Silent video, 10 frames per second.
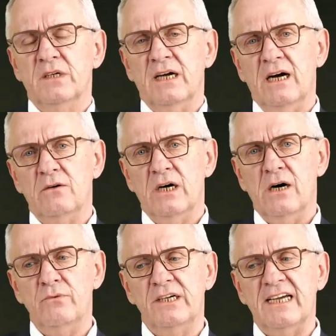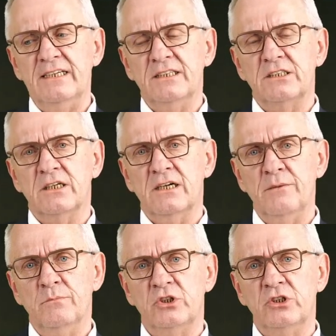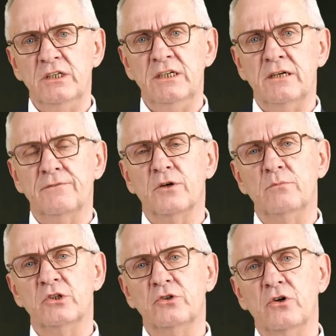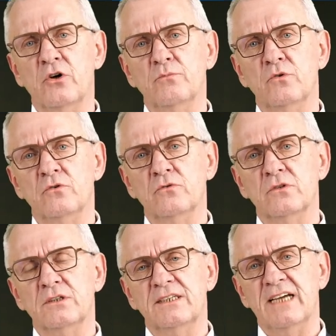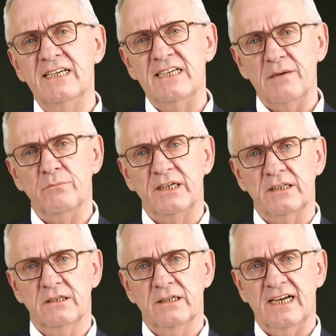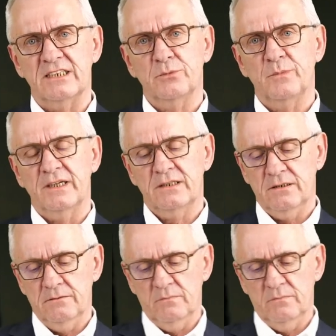how we can describe machining from a thermodynamic aspect.